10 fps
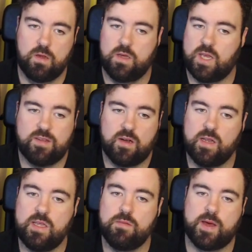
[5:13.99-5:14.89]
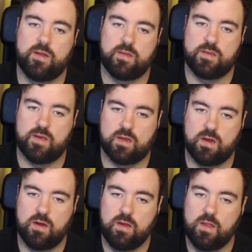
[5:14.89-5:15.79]
He's an elite penalty taker.
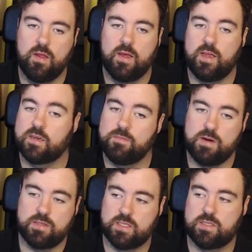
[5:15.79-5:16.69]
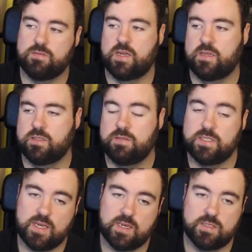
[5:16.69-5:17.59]
In comparison to Ronaldo, he's
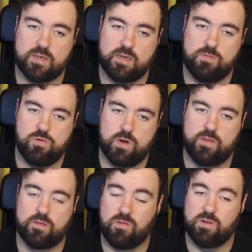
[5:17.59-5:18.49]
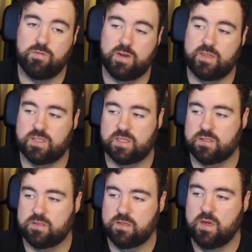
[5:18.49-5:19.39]
taken 31 and scored 26.